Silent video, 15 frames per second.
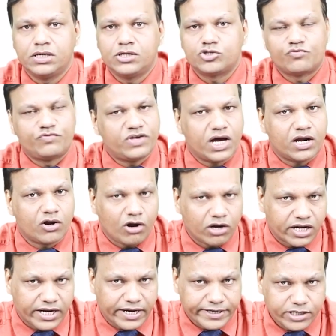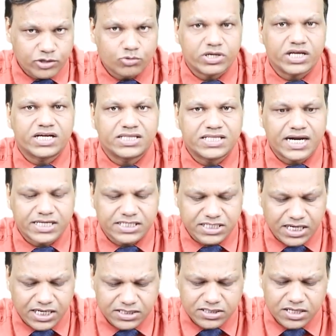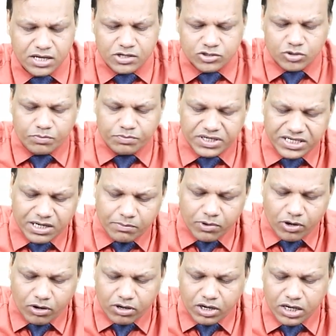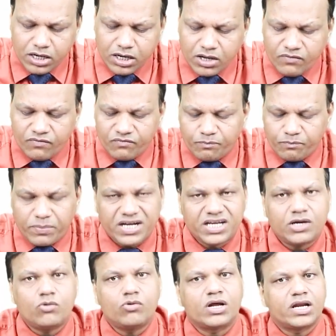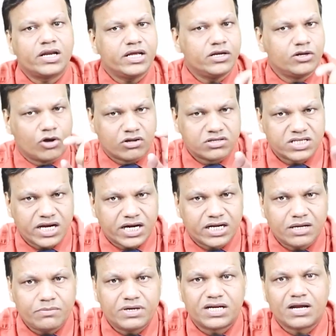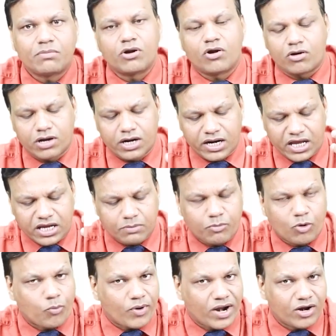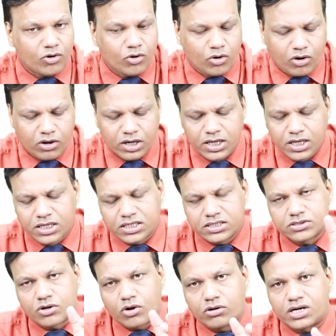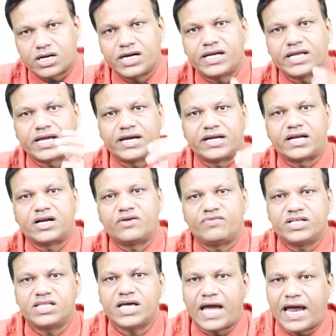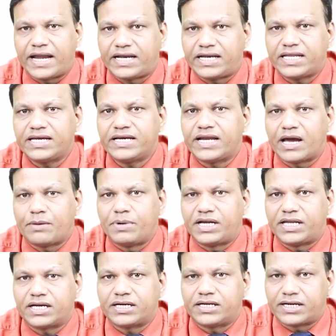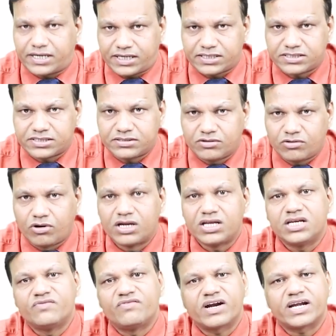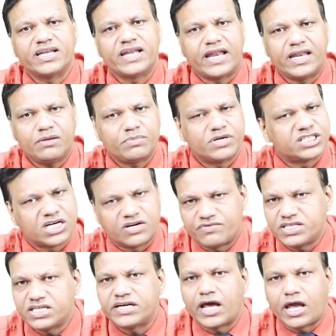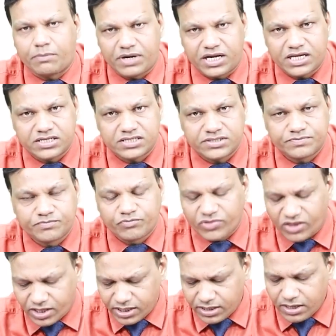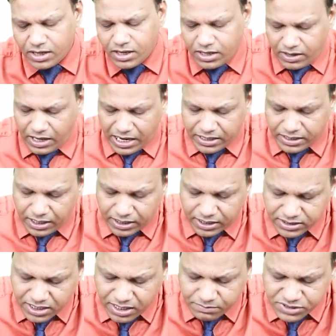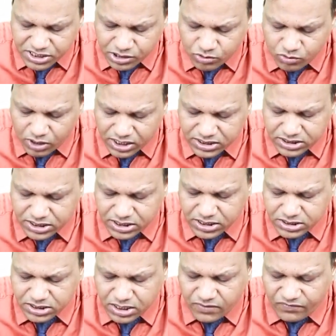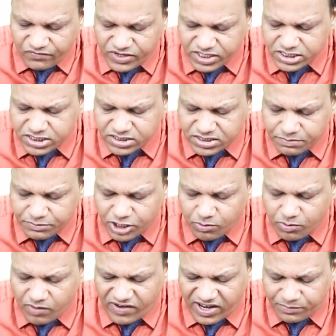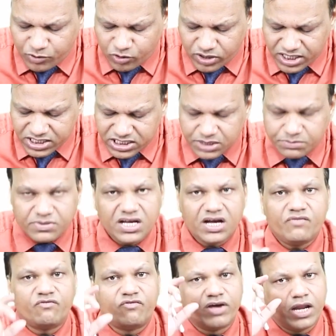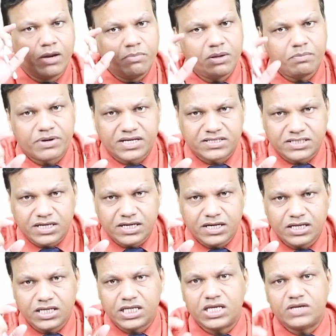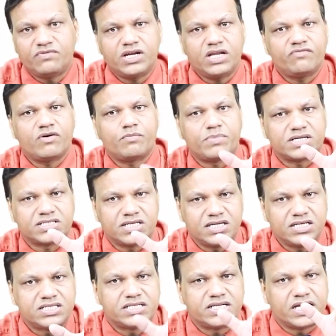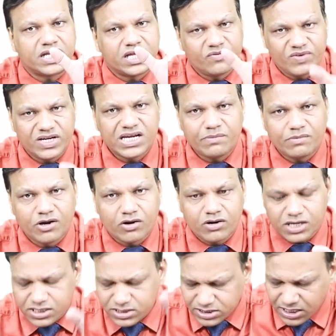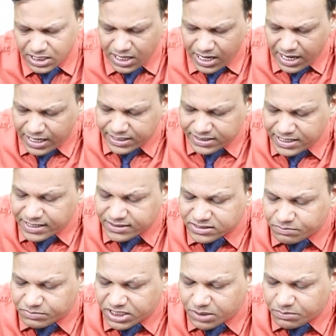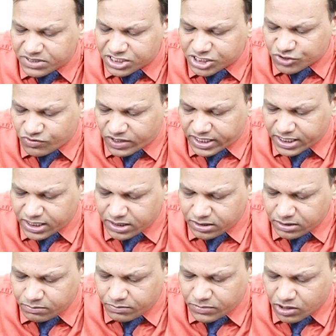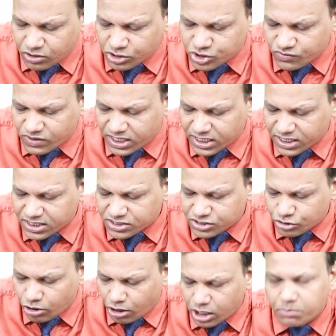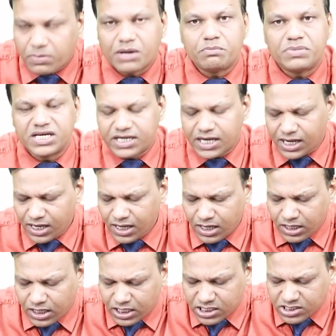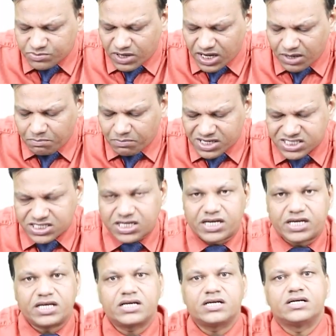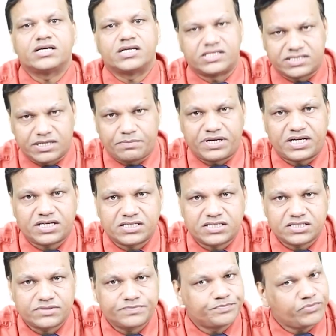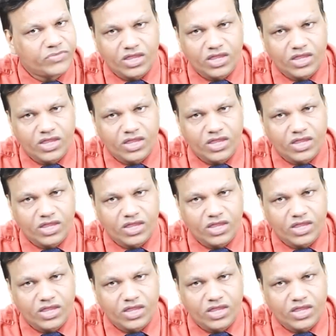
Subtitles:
So we are not ready to take that chance. So beta blocker, particularly non-selective beta blocker like propranolol, is contraindicated with anti-diabetic drugs, or in in any patient with diabetes. Okay, and another MCQ asked is, which symptom of hypoglycemia will be present even if a person is taking beta blockers? And that symptom is sweating, because sweating is not by beta, it is by muscarinic receptors.